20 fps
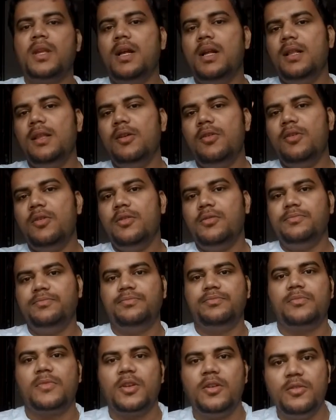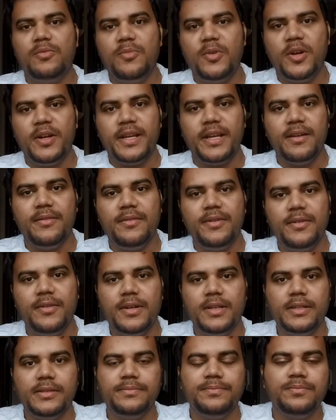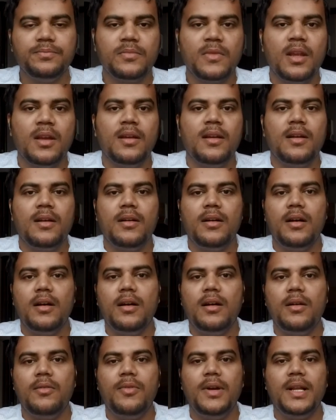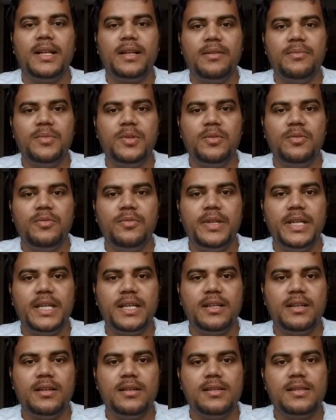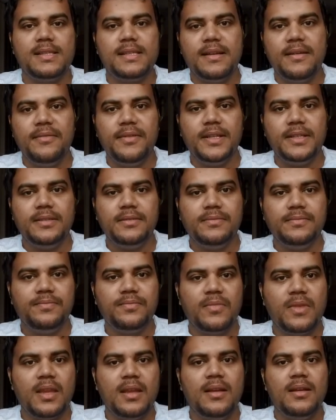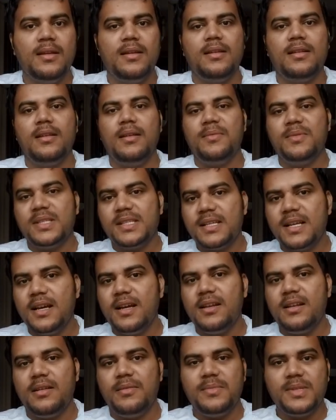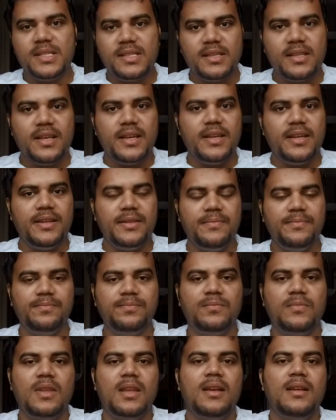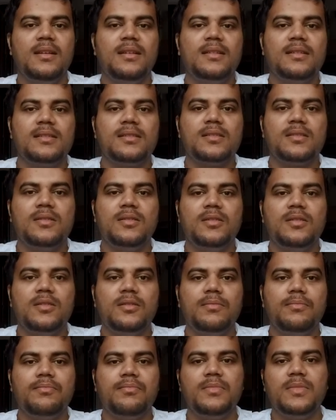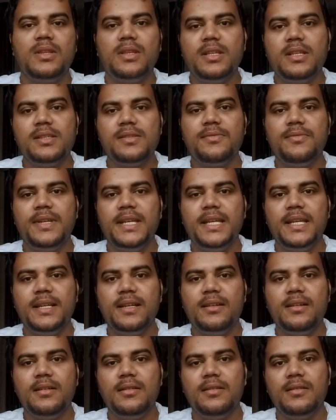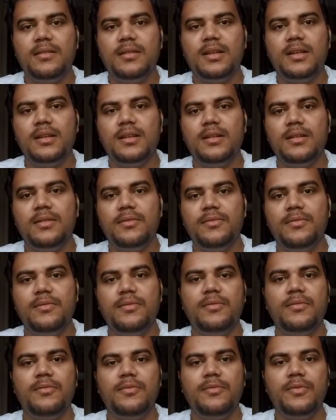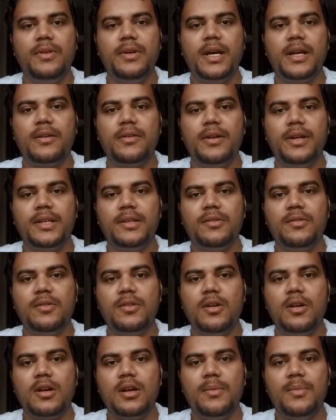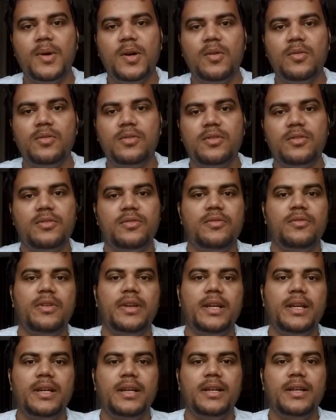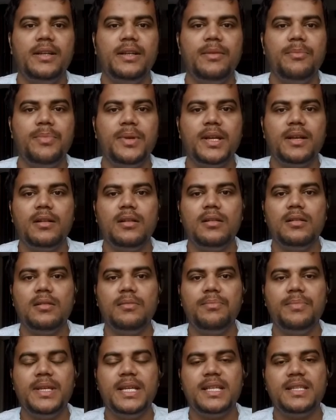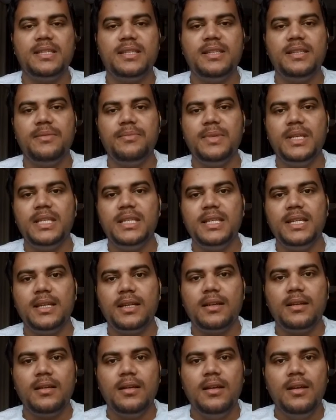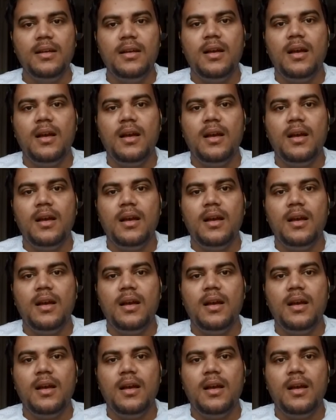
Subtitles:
Hello. Good morning, everyone. Welcome to week 7. Namaskar, namaste. So this week we are going to talk about a typical PhD meeting,